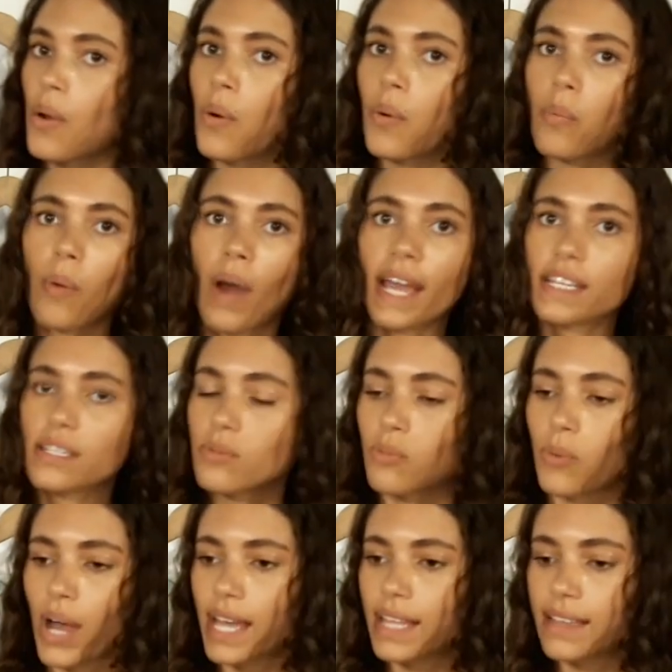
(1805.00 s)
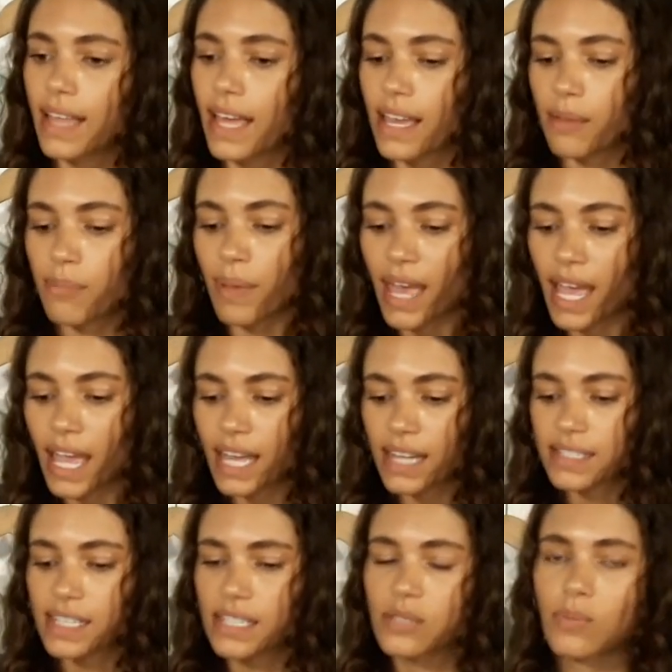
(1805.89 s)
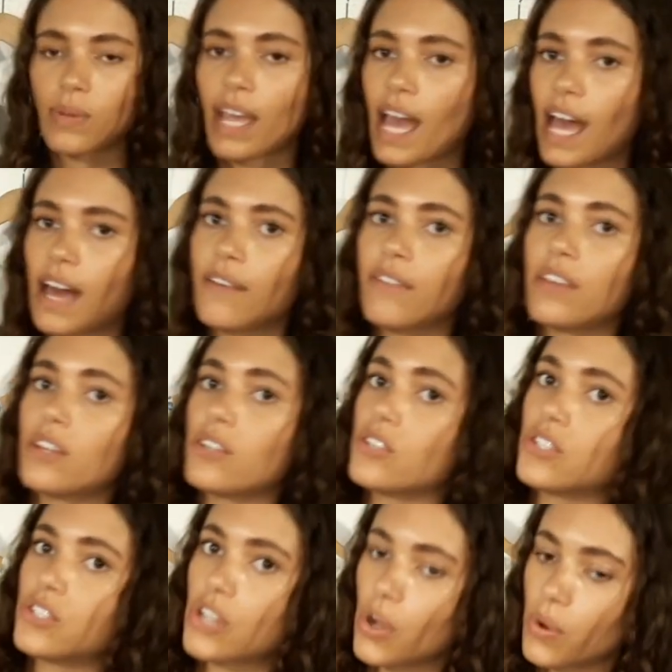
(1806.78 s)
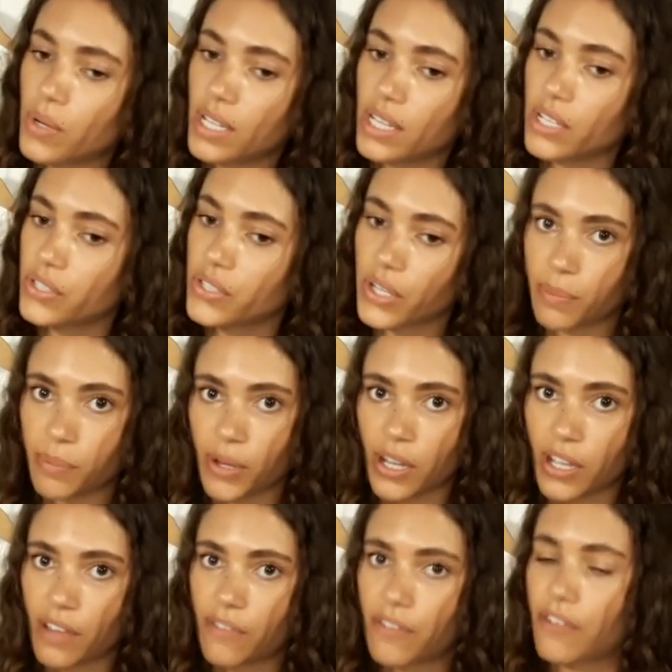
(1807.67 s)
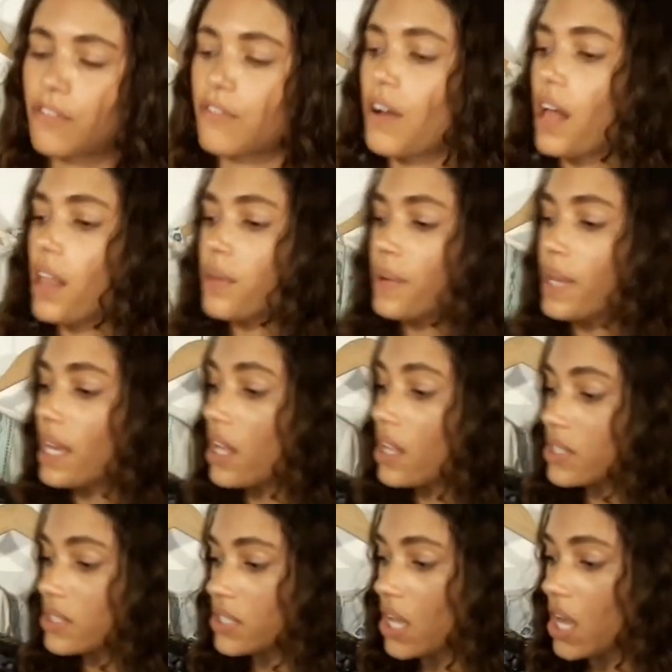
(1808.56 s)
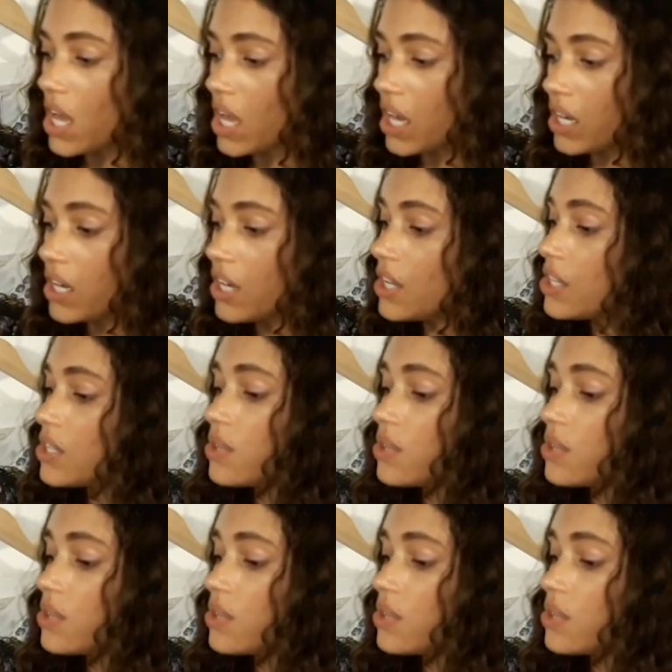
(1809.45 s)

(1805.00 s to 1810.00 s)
white wide leg pant, as we have here shown in the lookbook if you're following along.